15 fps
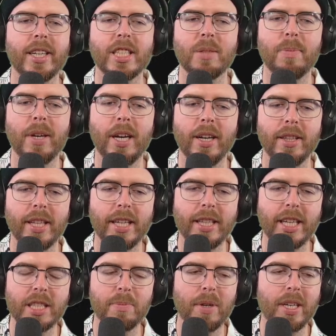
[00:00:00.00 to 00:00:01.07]
is about.
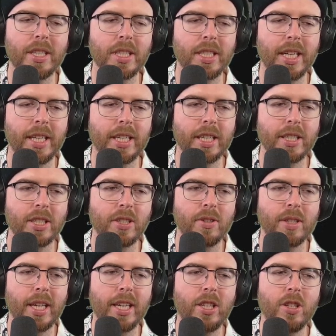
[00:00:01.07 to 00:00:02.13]
That's my understanding of it. So
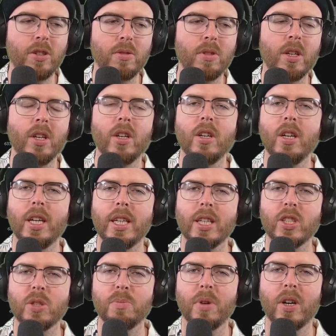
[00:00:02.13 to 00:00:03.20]
thank you again
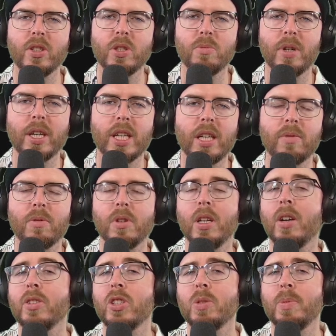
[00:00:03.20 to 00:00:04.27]
to Martin Wang and everyone
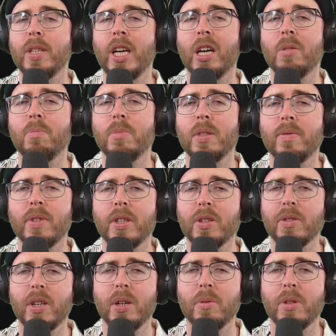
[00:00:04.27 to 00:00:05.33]
else who's been helping me
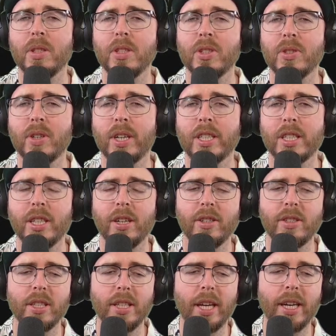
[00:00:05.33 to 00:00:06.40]
figure out what these tracks are
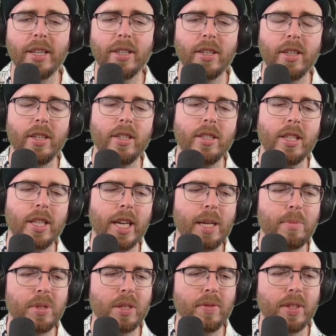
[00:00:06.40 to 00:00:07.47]
today. The
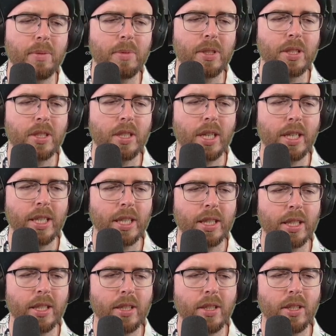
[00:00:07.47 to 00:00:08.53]
names of them is, again,
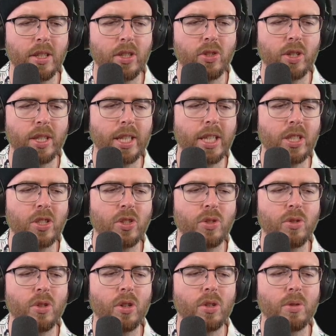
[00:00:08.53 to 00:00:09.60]
the translations do
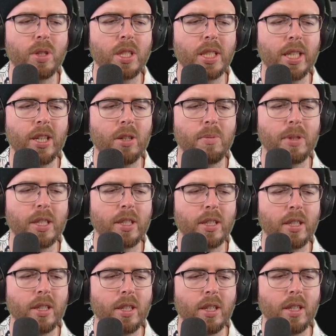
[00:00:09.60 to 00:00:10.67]
not always tell me.
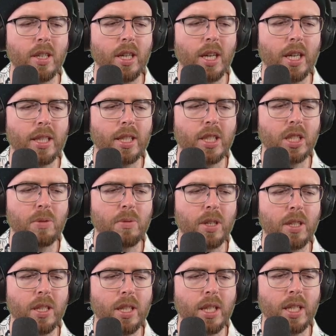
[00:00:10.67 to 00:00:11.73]
This
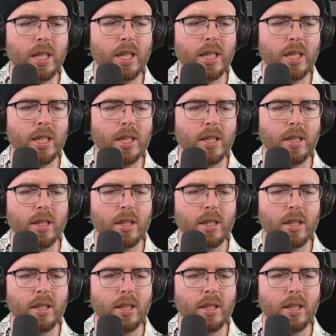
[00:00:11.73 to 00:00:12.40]
one, it